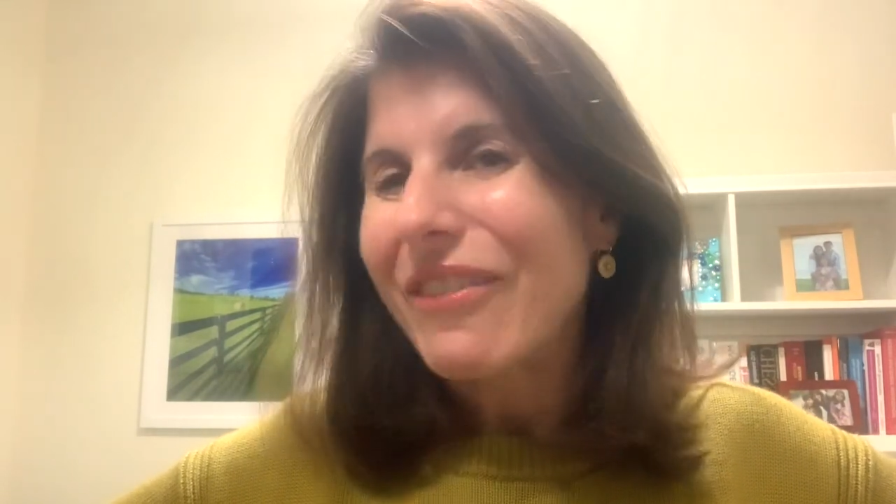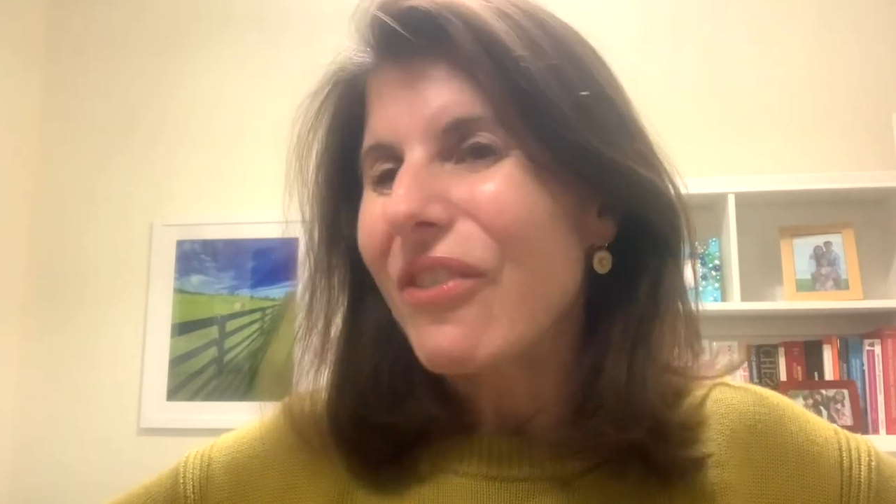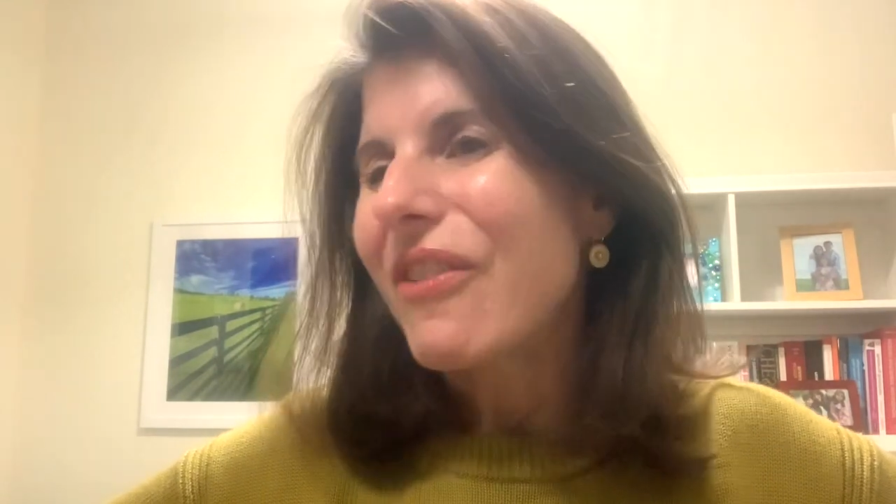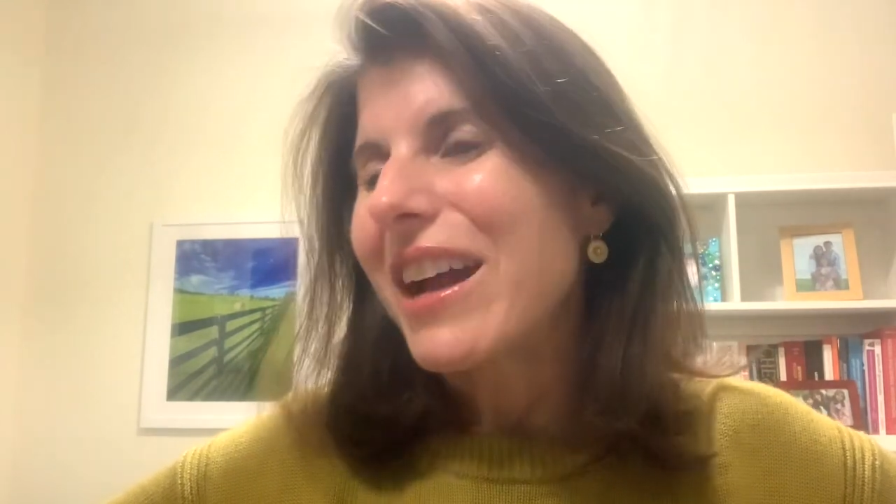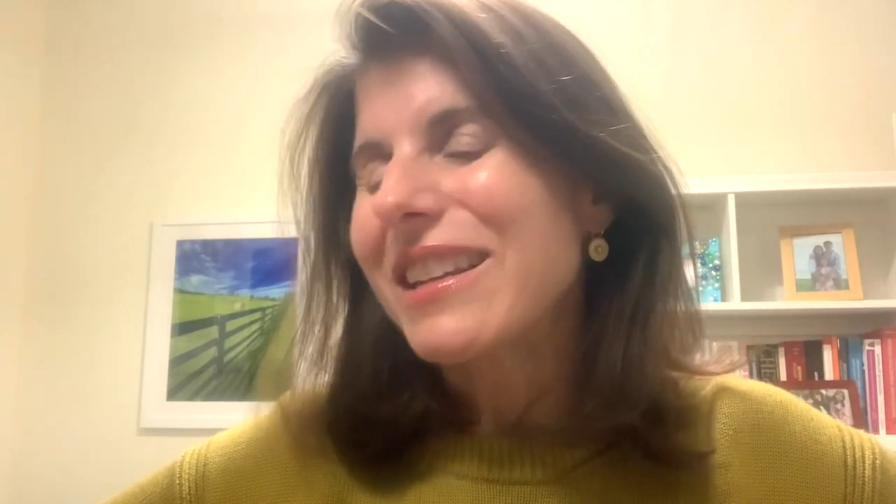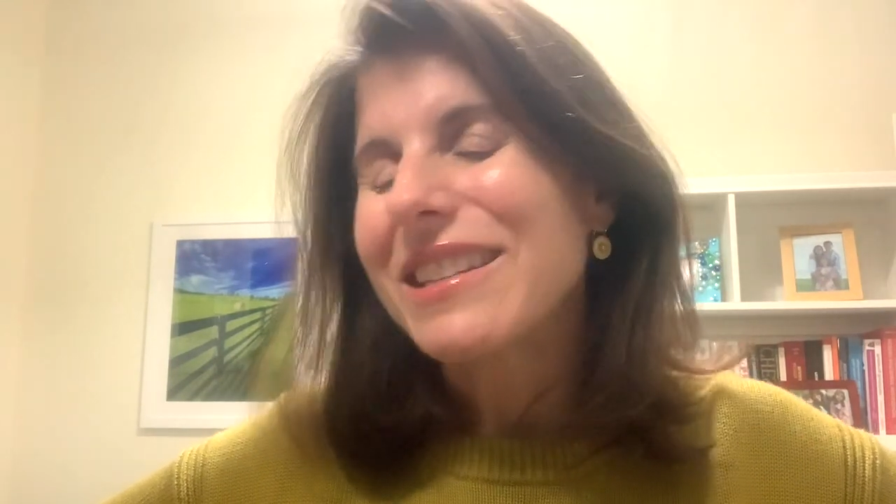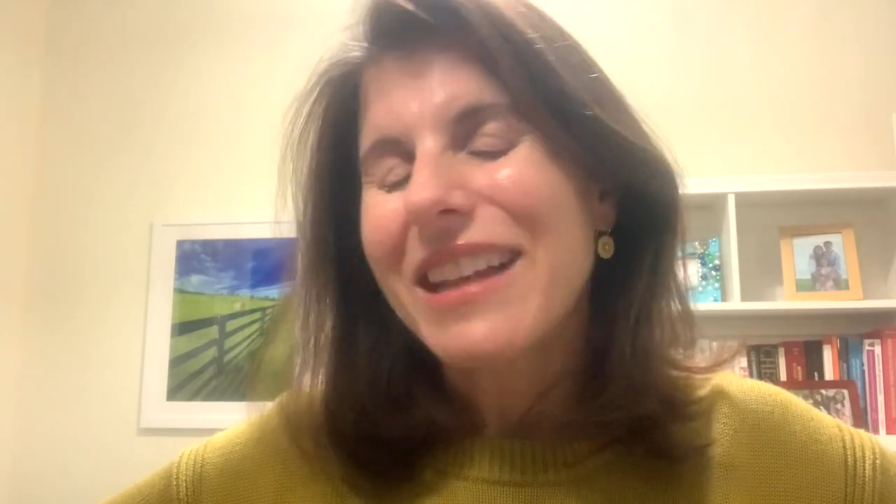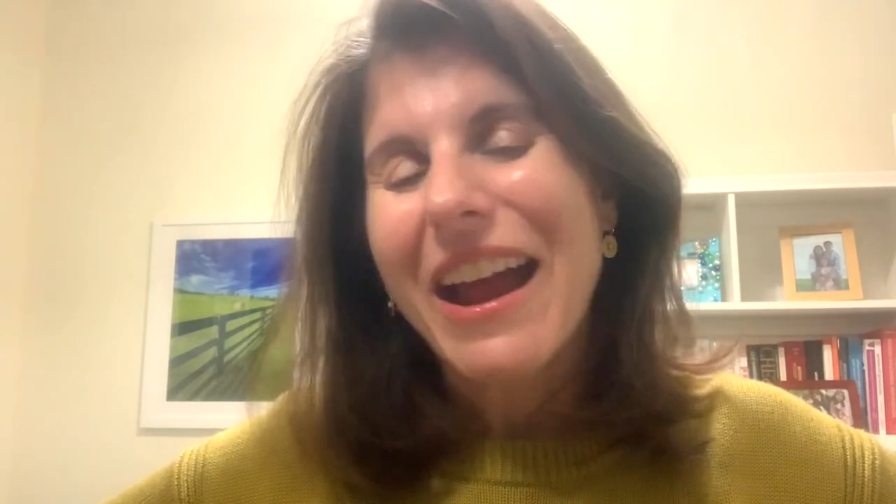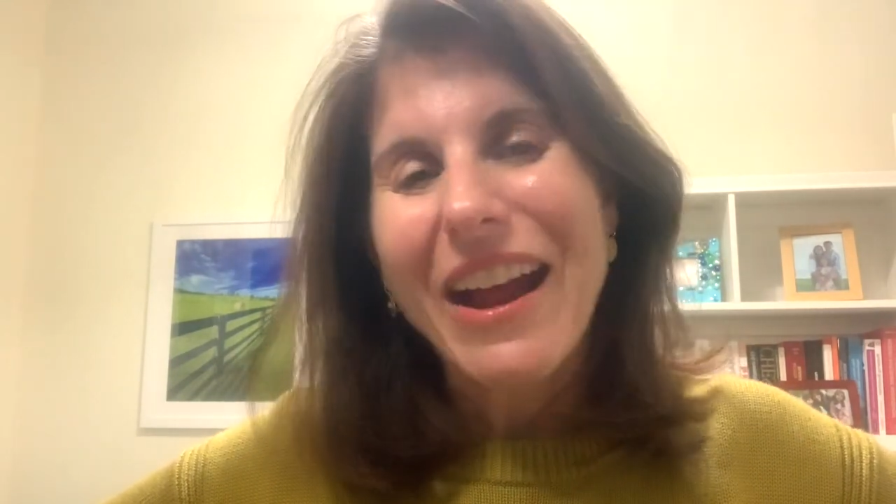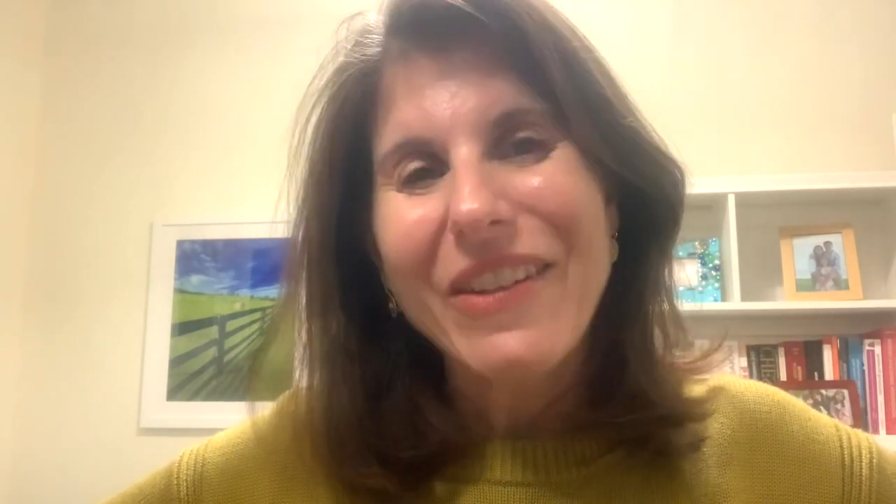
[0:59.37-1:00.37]
will find a
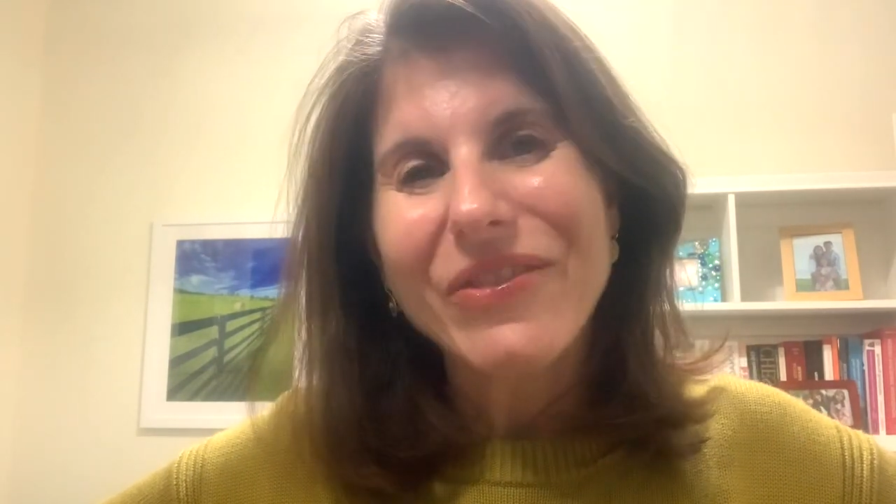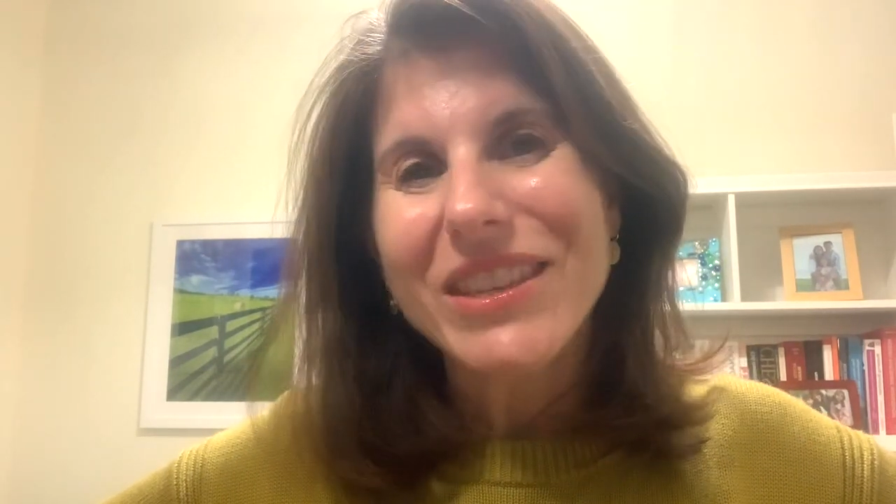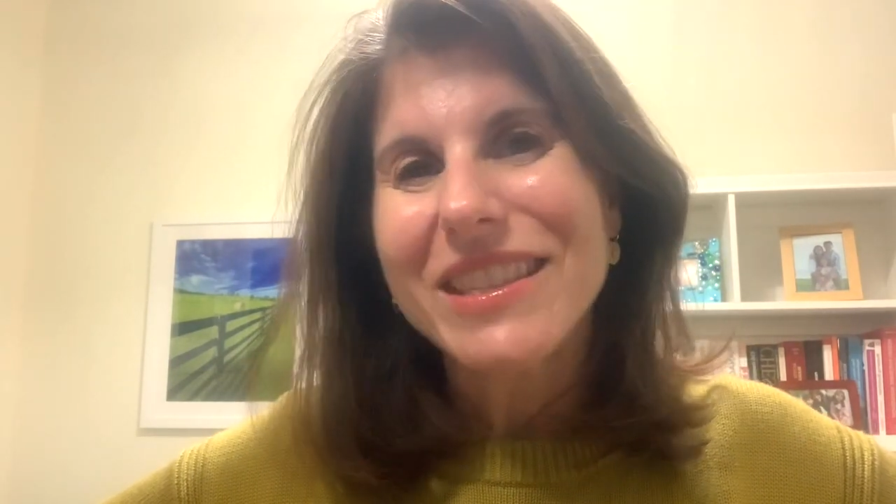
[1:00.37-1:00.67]
time to